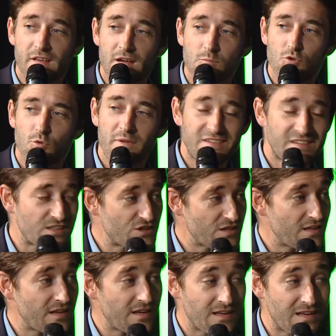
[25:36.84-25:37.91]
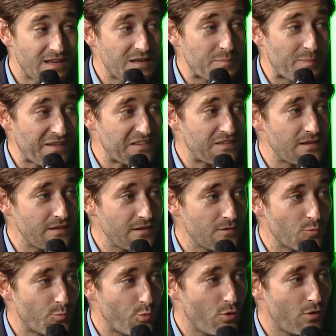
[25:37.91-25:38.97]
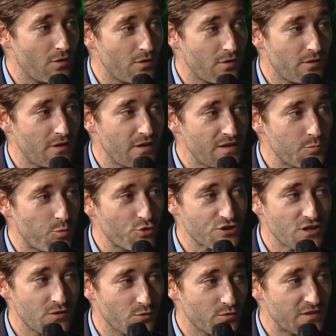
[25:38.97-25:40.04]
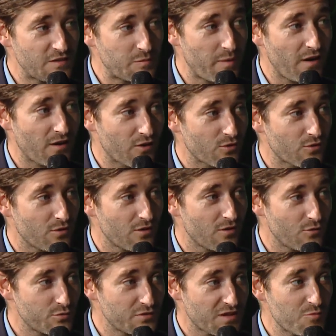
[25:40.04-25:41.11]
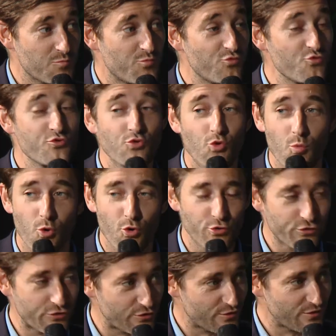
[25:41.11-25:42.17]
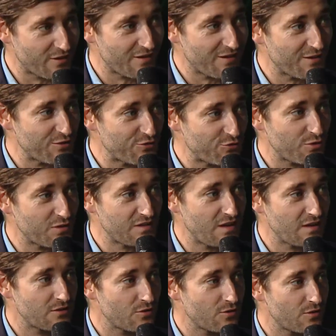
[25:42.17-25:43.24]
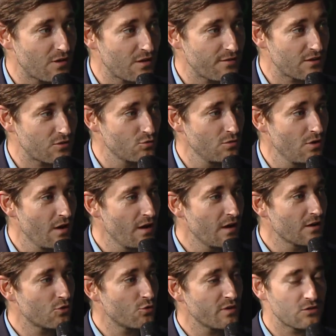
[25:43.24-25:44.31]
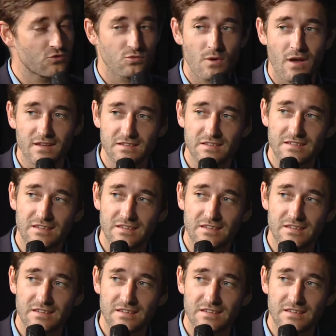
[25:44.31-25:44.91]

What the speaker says: presenting things, because I think it's always worth it. Well, the message has been conveyed, ladies. So I do hope you'll be